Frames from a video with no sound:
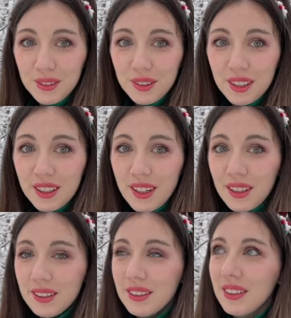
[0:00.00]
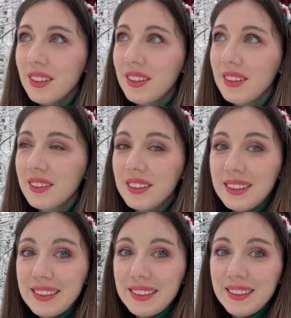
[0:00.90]
you think, guys, it is
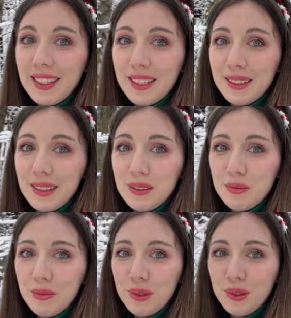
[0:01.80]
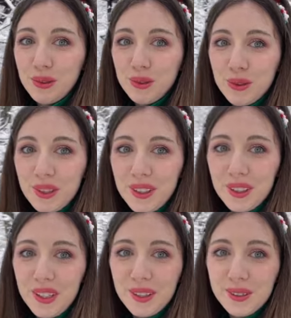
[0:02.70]
insanely beautiful
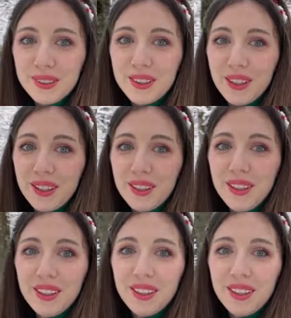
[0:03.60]
here outside?